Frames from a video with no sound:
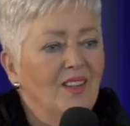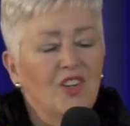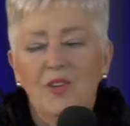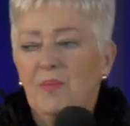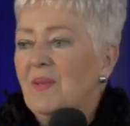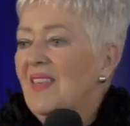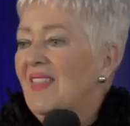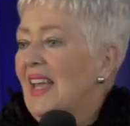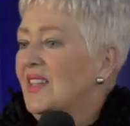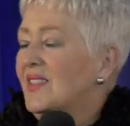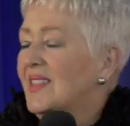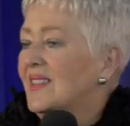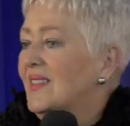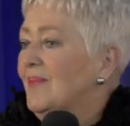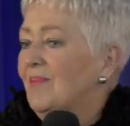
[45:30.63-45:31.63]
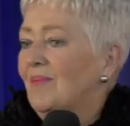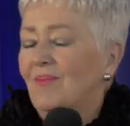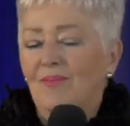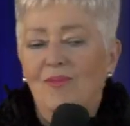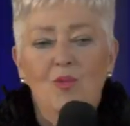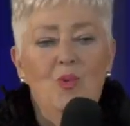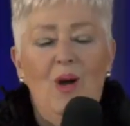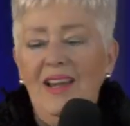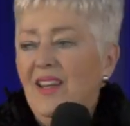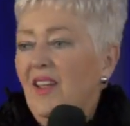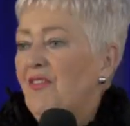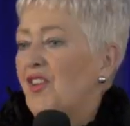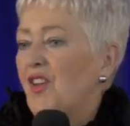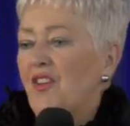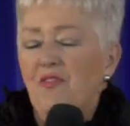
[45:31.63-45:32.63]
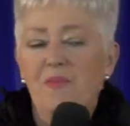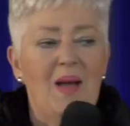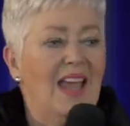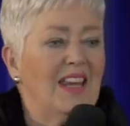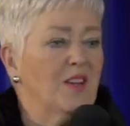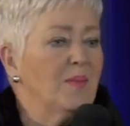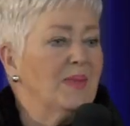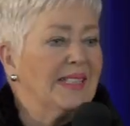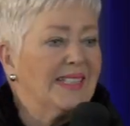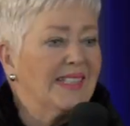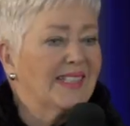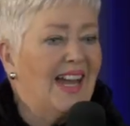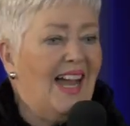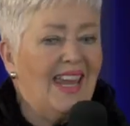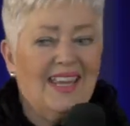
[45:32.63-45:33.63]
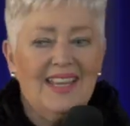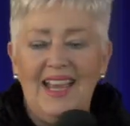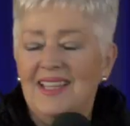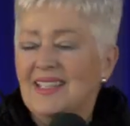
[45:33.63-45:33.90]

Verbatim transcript: Could be that one of you have made a mistake